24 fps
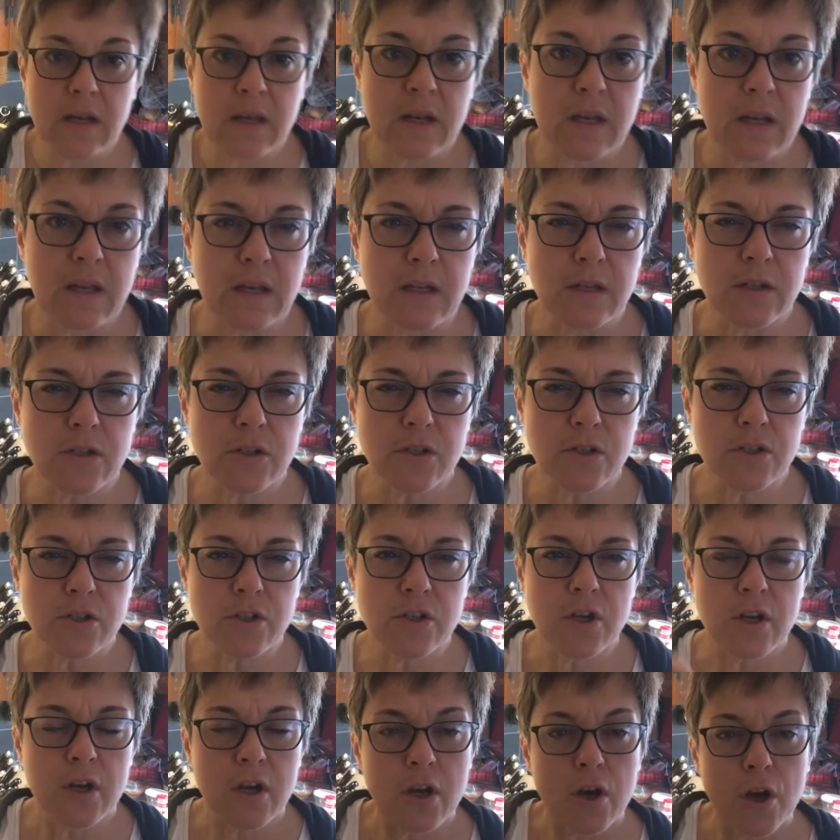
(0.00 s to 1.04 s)
an
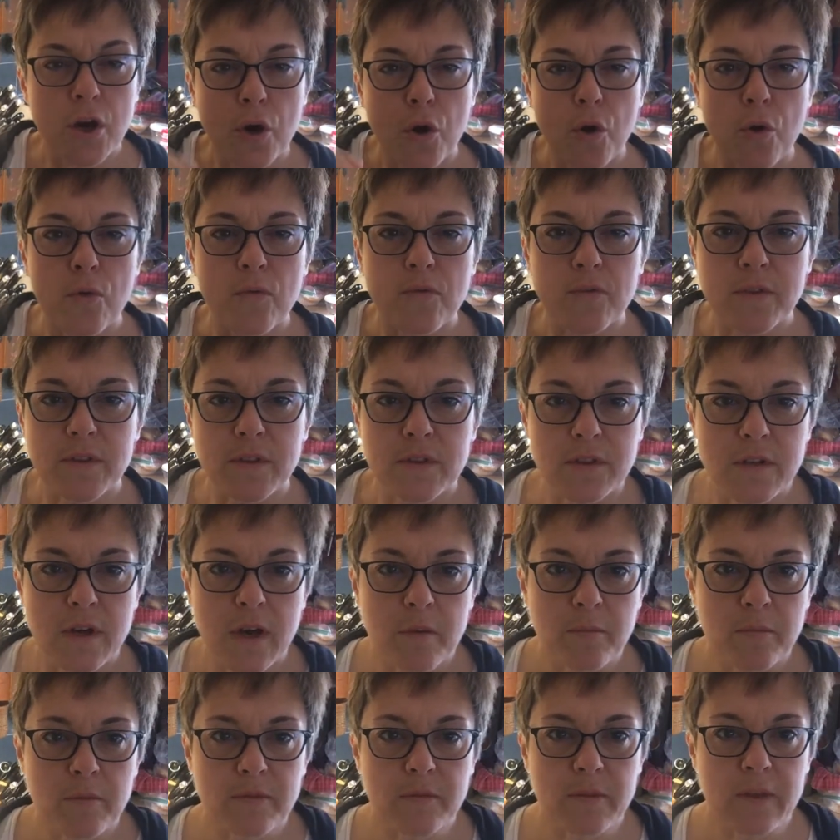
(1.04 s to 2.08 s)
inch over the
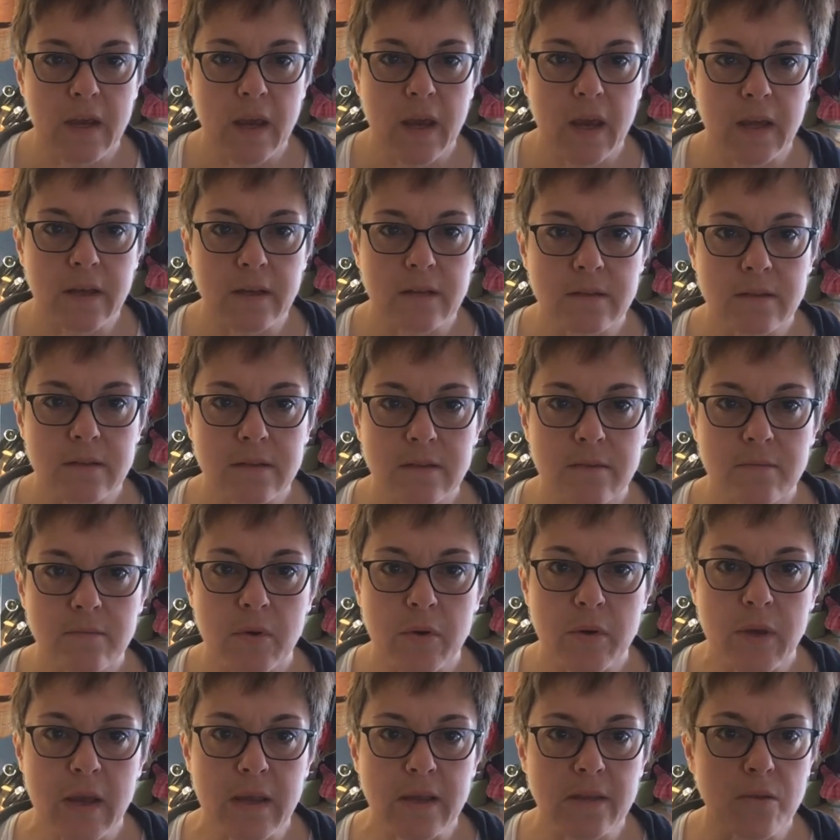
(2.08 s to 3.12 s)
top of the eggs.
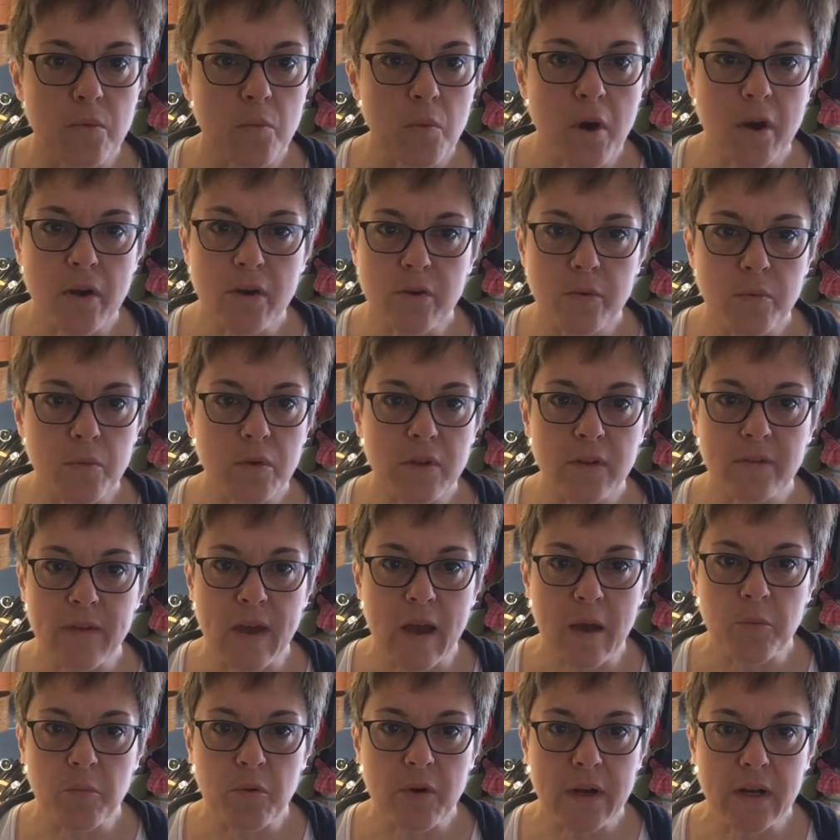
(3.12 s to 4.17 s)
Okay, the water will
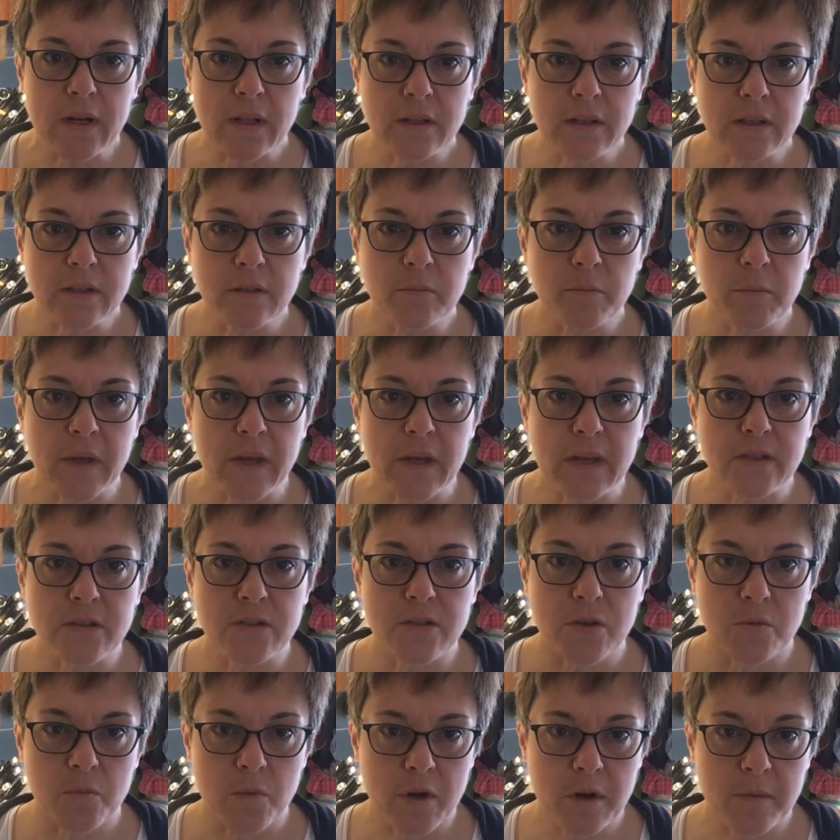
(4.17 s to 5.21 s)
evaporate a little bit,
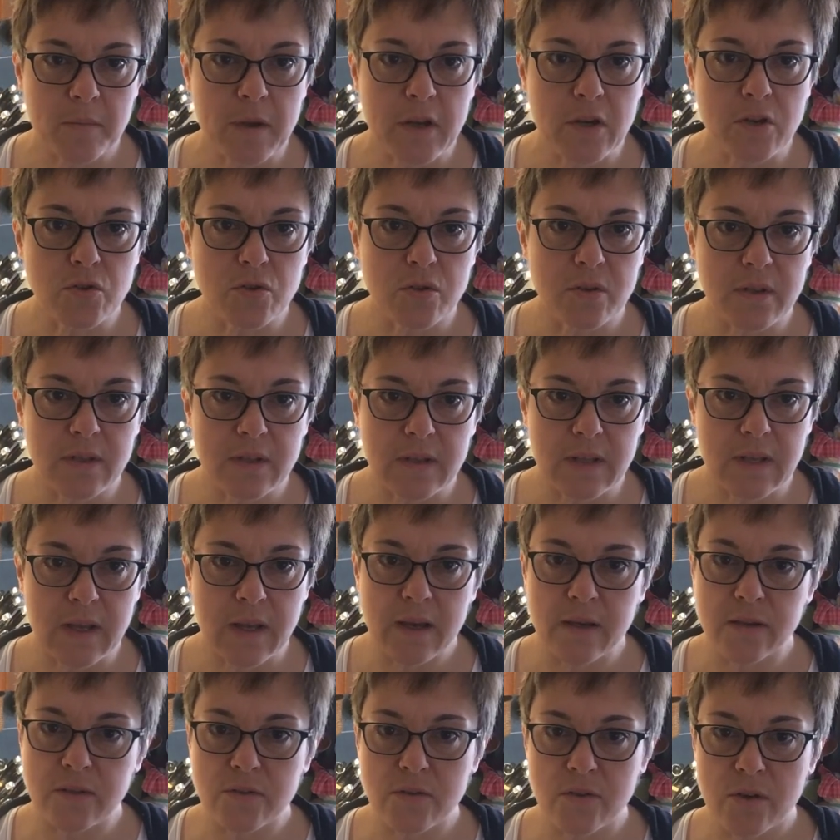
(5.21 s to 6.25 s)
so you want to make sure that the
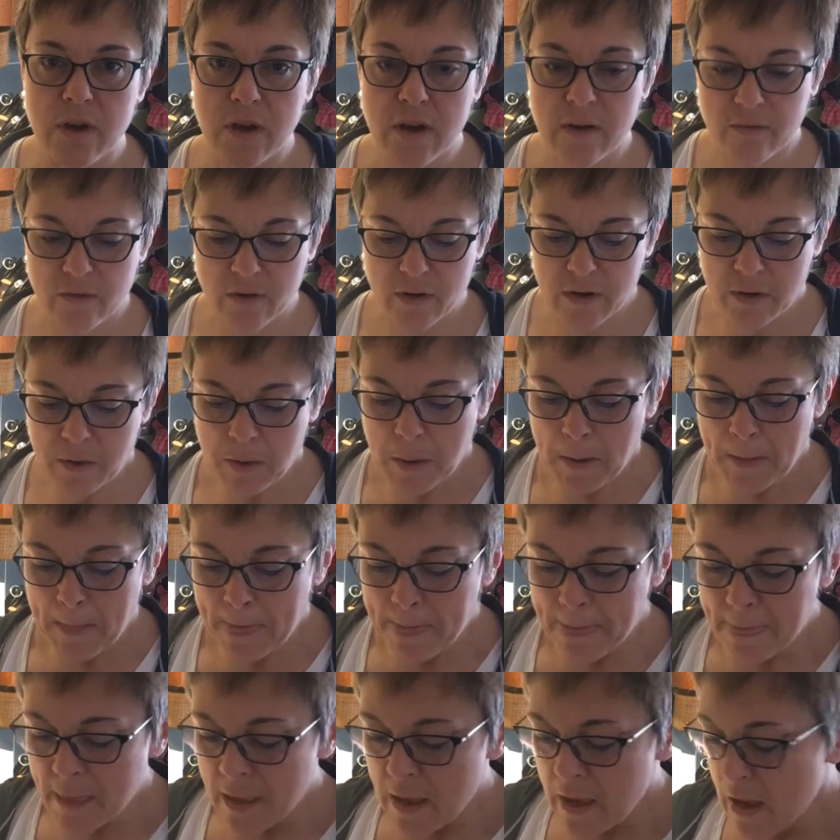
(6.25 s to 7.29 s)
eggs are covered.
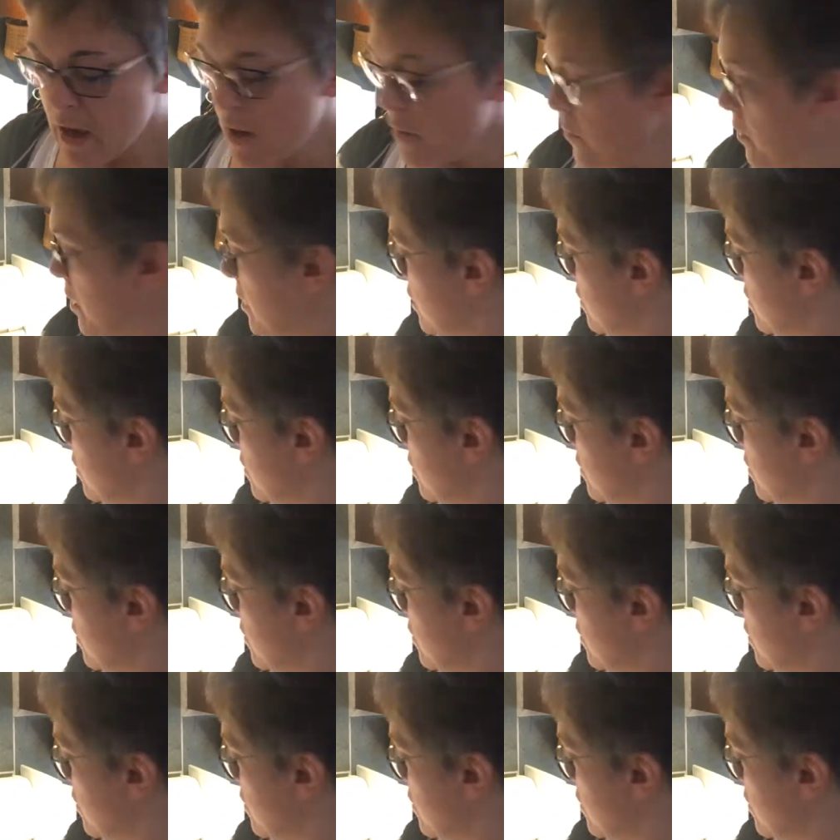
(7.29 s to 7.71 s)
And what